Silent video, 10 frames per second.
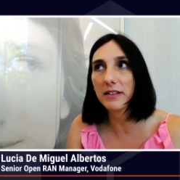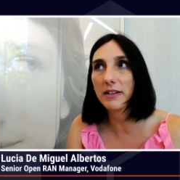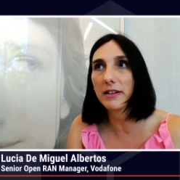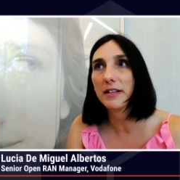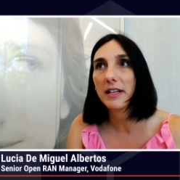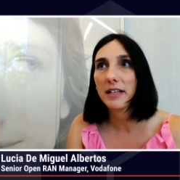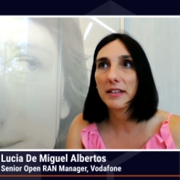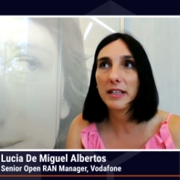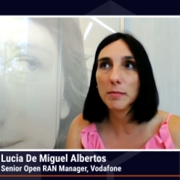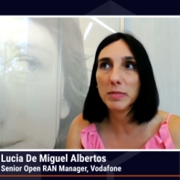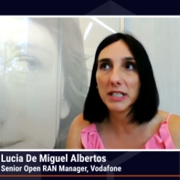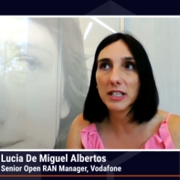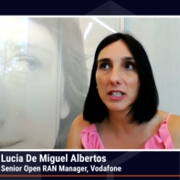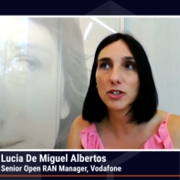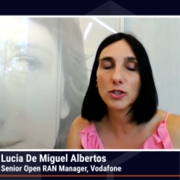They are the
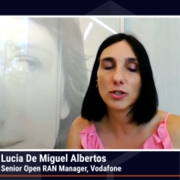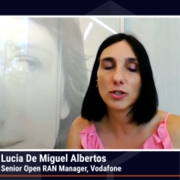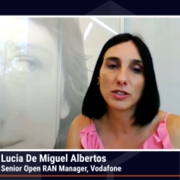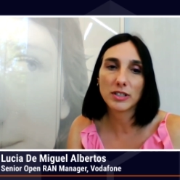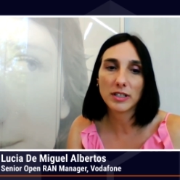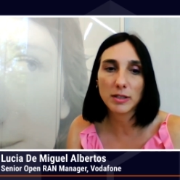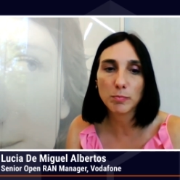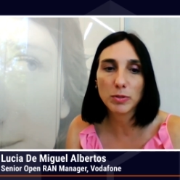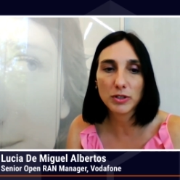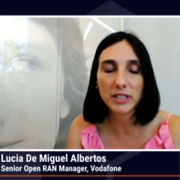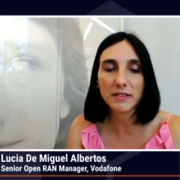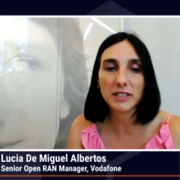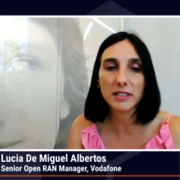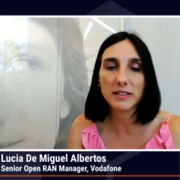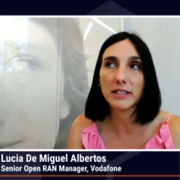applications deployed
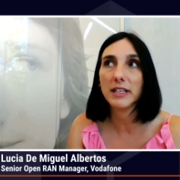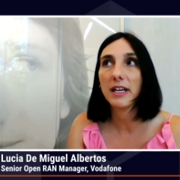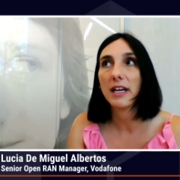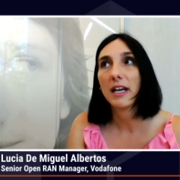in the